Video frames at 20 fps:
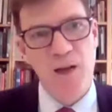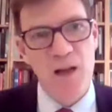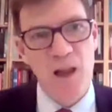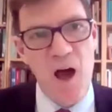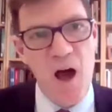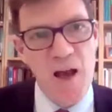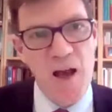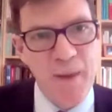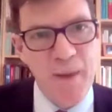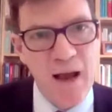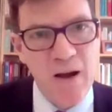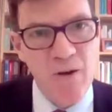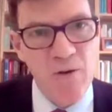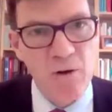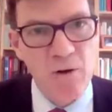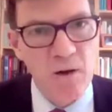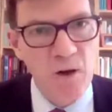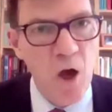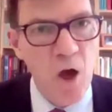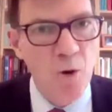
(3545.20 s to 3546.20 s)
a lot
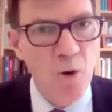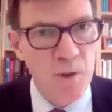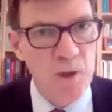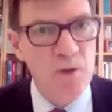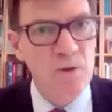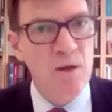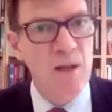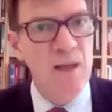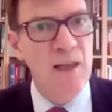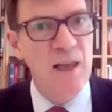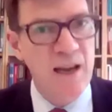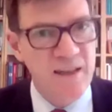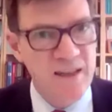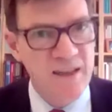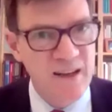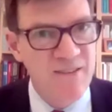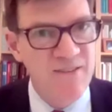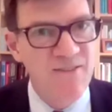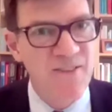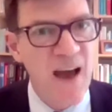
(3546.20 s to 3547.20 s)
about global
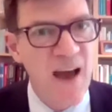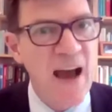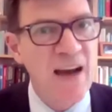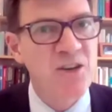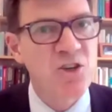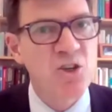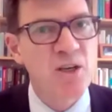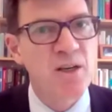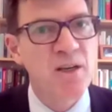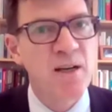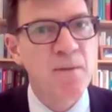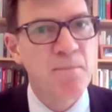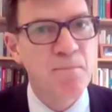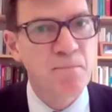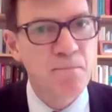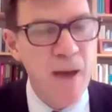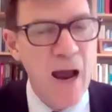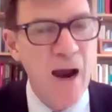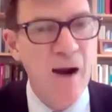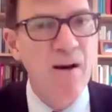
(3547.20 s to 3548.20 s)
collective action in
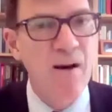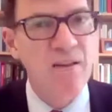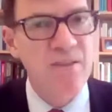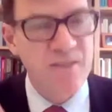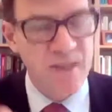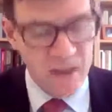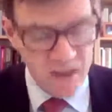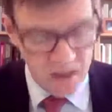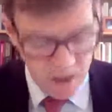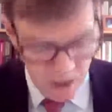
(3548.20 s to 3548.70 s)
Paris and